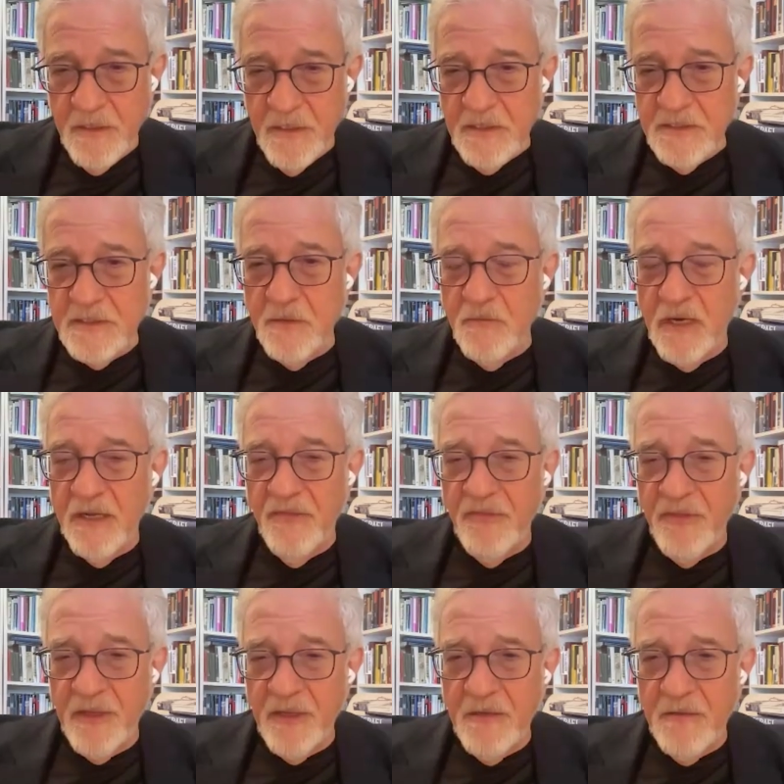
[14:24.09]
So I
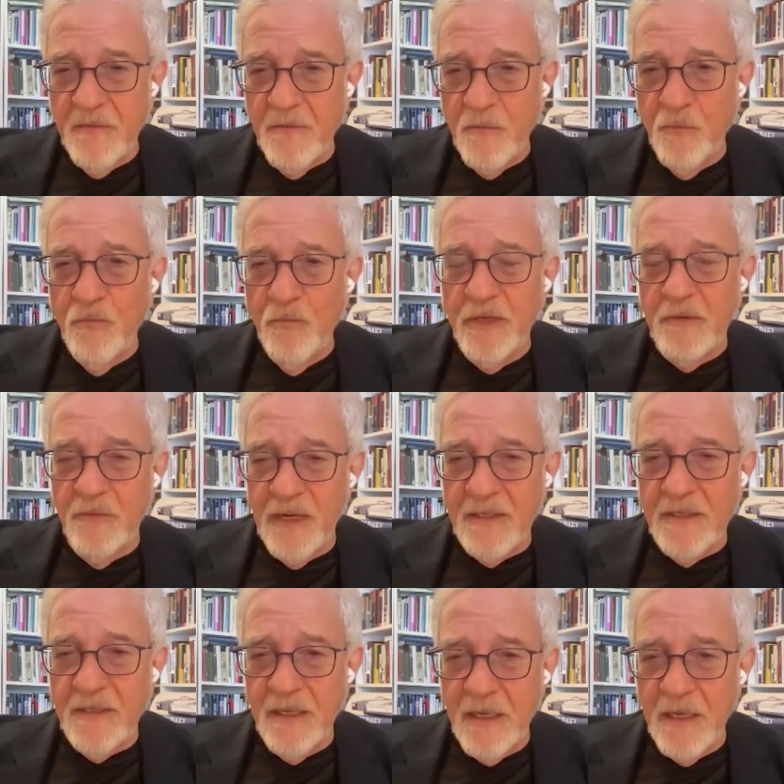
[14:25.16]
think we are right
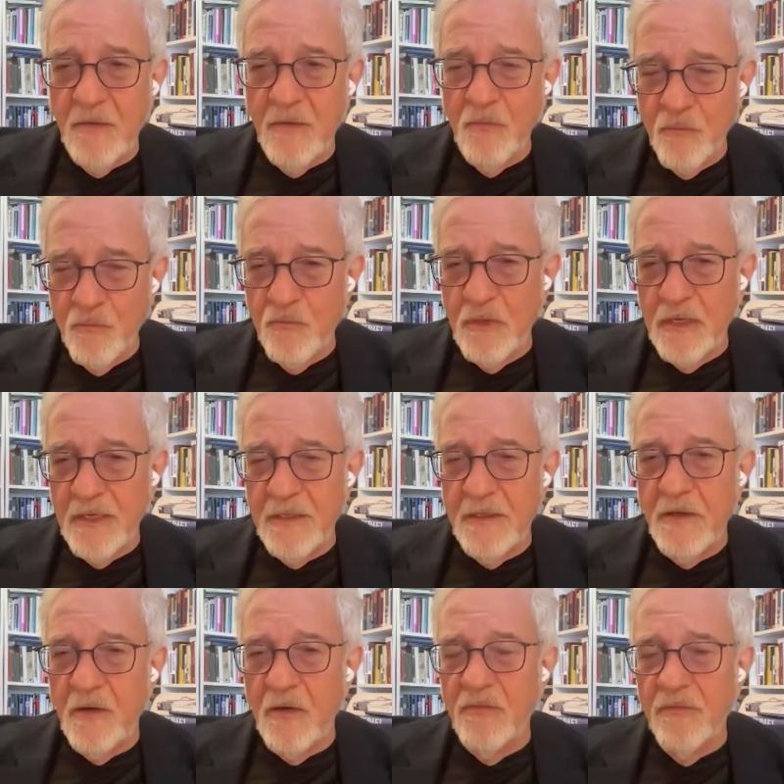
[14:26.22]
now right
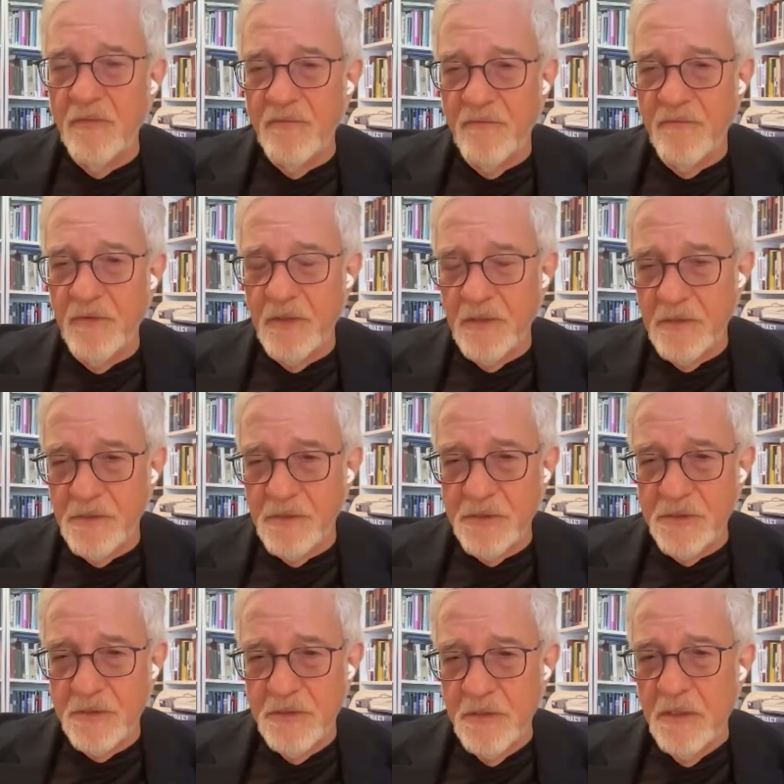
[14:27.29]
on the verge